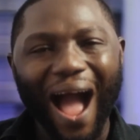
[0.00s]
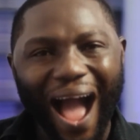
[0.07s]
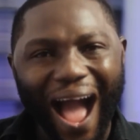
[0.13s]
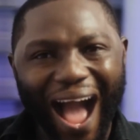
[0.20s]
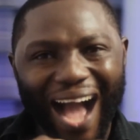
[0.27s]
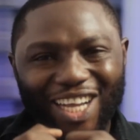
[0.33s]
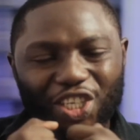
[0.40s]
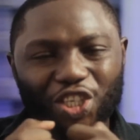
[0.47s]

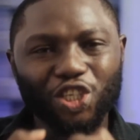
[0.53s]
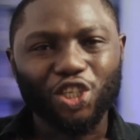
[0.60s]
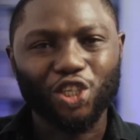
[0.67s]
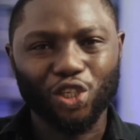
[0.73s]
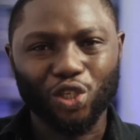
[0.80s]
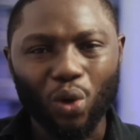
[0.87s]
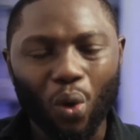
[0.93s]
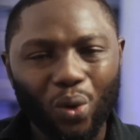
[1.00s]

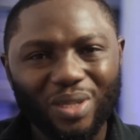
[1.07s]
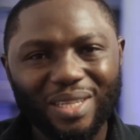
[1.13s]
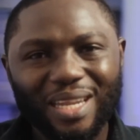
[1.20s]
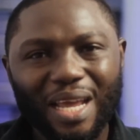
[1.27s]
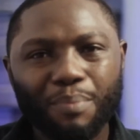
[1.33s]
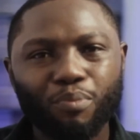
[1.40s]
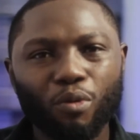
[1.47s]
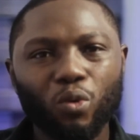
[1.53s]

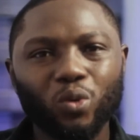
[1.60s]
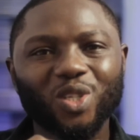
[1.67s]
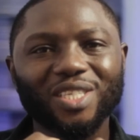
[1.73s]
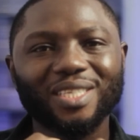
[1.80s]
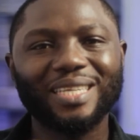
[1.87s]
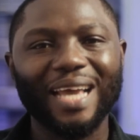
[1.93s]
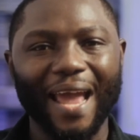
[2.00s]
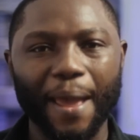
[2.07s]
actionable
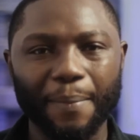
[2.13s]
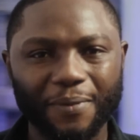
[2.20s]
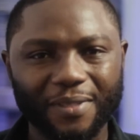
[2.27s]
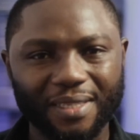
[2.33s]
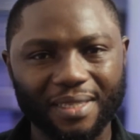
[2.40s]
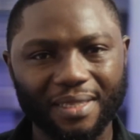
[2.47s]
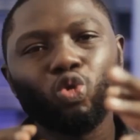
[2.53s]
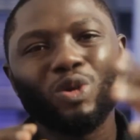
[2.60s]

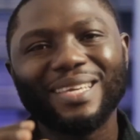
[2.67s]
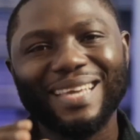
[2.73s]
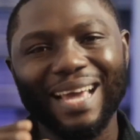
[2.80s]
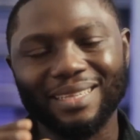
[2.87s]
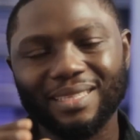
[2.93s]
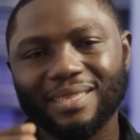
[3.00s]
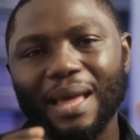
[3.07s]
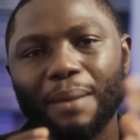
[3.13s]
steps to
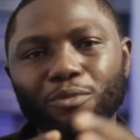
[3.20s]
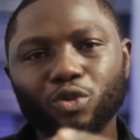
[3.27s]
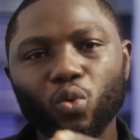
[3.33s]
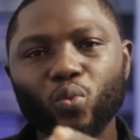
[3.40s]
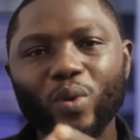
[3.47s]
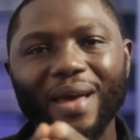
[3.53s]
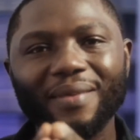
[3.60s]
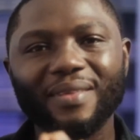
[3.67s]
get them to
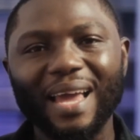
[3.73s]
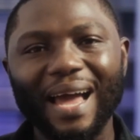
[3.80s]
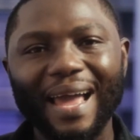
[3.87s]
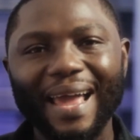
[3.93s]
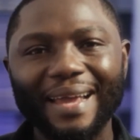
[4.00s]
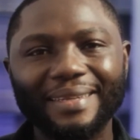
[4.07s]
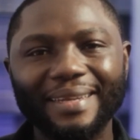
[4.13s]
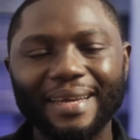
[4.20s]
where they are
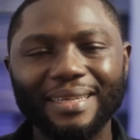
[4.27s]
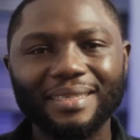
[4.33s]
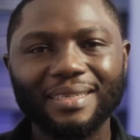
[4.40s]
headed.